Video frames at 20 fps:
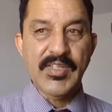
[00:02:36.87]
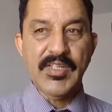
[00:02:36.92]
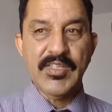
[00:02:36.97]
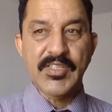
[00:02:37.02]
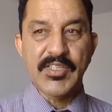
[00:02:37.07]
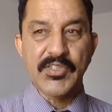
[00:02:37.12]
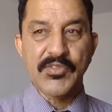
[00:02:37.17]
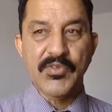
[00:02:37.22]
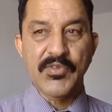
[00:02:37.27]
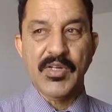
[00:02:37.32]

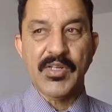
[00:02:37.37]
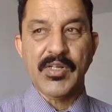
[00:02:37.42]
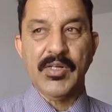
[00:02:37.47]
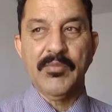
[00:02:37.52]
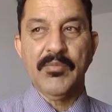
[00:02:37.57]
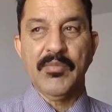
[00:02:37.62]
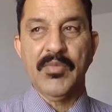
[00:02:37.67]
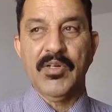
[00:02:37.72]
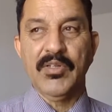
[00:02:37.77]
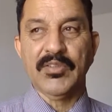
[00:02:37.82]
changes will
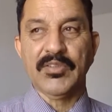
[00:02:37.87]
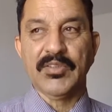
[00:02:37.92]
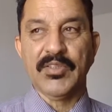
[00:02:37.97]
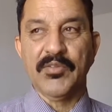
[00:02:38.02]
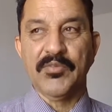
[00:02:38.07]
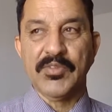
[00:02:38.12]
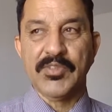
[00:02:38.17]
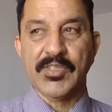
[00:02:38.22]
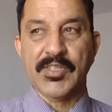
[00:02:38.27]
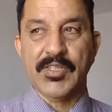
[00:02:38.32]
come on the
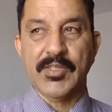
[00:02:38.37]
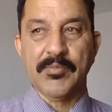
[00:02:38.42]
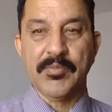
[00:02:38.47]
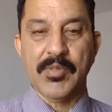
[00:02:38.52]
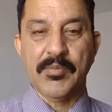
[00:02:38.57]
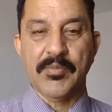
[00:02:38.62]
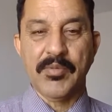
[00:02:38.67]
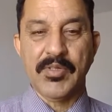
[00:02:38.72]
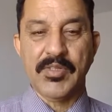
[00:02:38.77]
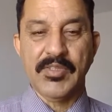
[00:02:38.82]
physical
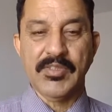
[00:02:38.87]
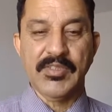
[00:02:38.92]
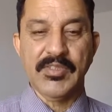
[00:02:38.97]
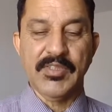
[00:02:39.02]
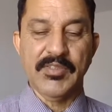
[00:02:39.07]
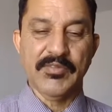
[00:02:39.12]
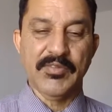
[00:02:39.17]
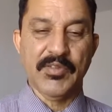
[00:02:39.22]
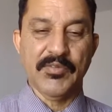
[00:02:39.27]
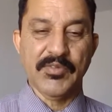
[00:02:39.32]
properties.
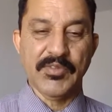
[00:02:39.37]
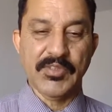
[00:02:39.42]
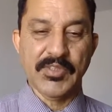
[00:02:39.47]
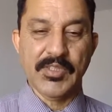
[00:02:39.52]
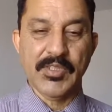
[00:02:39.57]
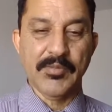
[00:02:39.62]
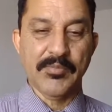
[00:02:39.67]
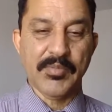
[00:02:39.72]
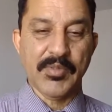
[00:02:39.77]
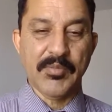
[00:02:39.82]
If the
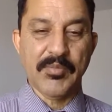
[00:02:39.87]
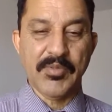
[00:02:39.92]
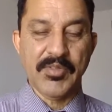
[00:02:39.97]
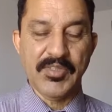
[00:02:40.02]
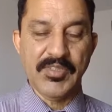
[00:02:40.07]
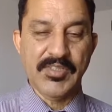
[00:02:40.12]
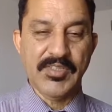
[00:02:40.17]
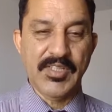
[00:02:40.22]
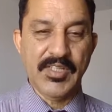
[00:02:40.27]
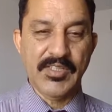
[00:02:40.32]
physical
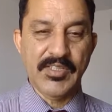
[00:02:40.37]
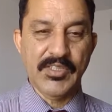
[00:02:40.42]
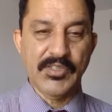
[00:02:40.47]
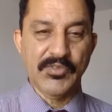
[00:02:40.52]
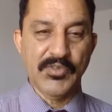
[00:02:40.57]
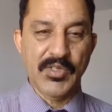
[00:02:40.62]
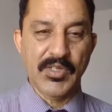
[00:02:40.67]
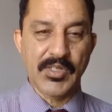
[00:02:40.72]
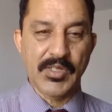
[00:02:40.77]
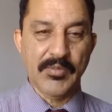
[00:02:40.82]
properties changes
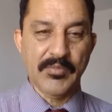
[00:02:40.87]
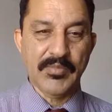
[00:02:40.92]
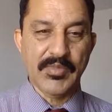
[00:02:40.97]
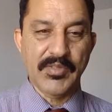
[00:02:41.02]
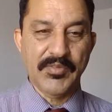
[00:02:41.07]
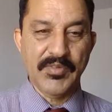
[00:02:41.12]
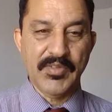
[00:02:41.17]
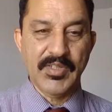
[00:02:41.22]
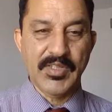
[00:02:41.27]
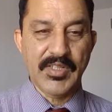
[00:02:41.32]
will come,
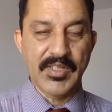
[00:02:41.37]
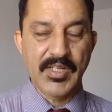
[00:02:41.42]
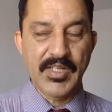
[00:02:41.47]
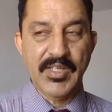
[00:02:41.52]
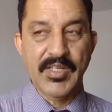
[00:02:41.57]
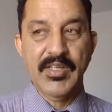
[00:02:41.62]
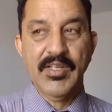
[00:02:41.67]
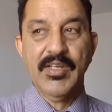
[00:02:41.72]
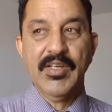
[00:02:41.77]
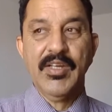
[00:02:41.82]

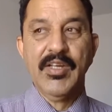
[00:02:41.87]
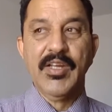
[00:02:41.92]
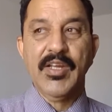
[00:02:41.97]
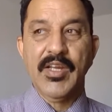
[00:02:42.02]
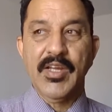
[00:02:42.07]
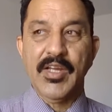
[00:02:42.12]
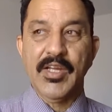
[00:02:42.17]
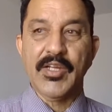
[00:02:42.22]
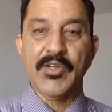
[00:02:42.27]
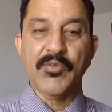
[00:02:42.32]
definitely
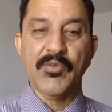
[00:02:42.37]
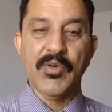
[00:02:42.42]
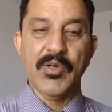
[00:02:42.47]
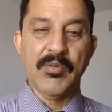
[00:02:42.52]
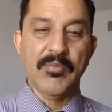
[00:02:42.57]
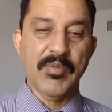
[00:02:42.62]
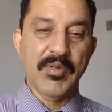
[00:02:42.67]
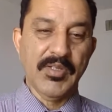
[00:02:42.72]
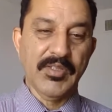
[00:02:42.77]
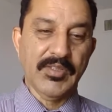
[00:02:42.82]
it
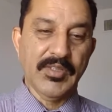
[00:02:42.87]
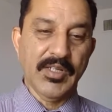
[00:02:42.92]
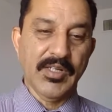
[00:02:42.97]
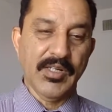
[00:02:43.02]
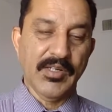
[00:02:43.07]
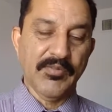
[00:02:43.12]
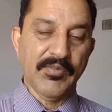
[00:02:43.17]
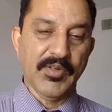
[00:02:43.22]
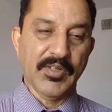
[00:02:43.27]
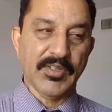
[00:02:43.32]
will be
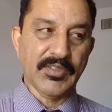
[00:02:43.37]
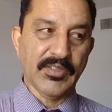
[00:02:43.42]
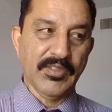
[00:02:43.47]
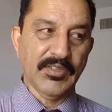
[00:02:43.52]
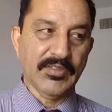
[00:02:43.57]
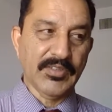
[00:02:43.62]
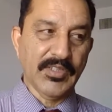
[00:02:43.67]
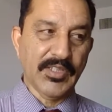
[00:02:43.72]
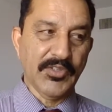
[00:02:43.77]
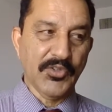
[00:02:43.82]
the effect
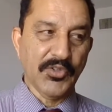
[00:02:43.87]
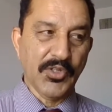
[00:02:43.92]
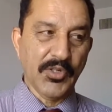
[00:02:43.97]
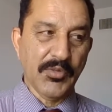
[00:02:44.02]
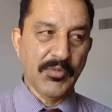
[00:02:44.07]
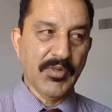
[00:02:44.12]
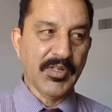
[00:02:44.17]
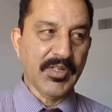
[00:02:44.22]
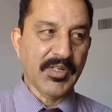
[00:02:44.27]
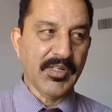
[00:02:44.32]
on the
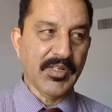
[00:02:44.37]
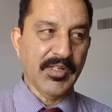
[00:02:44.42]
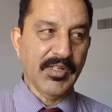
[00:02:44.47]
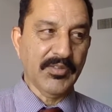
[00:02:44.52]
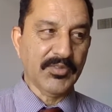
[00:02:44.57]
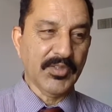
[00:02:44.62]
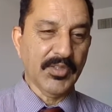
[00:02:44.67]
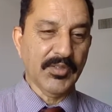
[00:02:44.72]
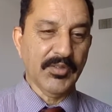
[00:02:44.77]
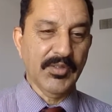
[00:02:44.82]
durability
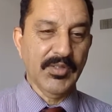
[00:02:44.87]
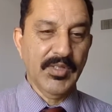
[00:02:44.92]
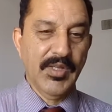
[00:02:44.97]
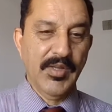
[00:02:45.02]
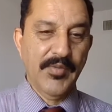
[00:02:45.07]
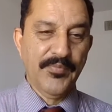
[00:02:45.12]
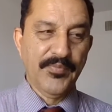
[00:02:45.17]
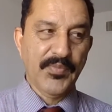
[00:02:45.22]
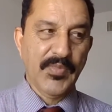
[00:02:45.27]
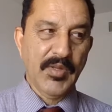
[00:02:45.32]
of the
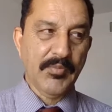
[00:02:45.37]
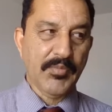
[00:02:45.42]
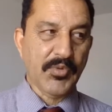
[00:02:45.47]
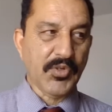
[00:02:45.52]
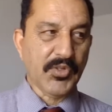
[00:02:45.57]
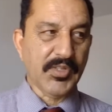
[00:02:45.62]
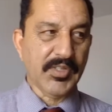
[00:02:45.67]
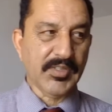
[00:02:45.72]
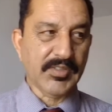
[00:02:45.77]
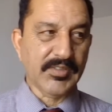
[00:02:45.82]

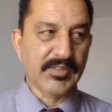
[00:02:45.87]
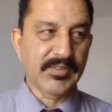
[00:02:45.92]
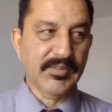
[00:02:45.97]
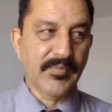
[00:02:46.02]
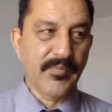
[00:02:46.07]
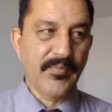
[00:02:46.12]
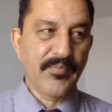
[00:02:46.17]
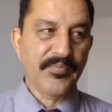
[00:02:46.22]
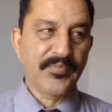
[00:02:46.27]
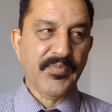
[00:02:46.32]
products.
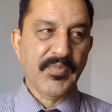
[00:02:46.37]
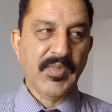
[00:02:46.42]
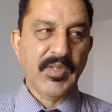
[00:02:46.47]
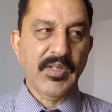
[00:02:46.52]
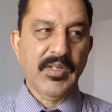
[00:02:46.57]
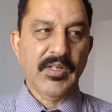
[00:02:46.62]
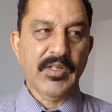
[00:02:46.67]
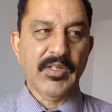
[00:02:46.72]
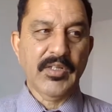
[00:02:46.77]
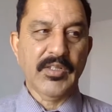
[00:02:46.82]

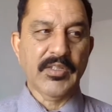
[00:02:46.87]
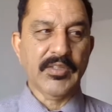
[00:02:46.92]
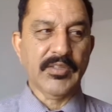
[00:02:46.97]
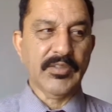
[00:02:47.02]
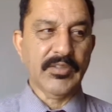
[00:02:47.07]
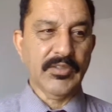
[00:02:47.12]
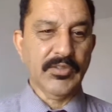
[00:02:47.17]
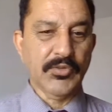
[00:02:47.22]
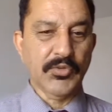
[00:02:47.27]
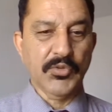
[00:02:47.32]

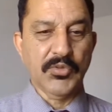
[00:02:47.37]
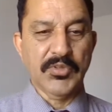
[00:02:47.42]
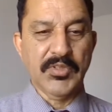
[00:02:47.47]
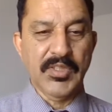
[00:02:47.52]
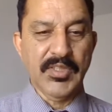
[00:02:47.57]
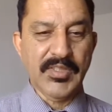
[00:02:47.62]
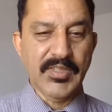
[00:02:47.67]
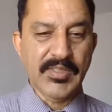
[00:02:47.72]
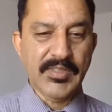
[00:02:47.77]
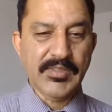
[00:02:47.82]
So
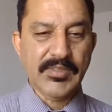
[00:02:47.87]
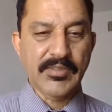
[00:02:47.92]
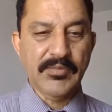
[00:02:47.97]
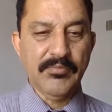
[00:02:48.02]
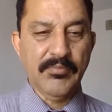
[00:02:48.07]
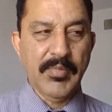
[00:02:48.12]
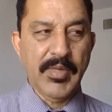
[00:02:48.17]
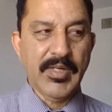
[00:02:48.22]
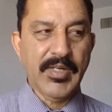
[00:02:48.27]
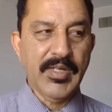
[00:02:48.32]
there are
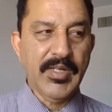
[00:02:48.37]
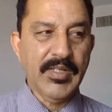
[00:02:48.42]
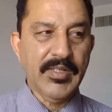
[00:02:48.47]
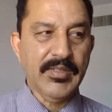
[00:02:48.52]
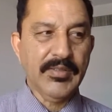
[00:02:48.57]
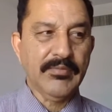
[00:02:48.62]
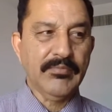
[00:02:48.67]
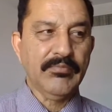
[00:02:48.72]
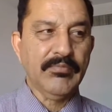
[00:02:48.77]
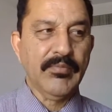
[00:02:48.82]

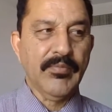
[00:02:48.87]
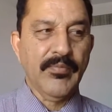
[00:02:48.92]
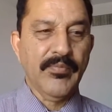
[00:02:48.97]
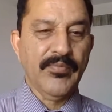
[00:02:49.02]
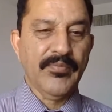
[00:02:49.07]
mainly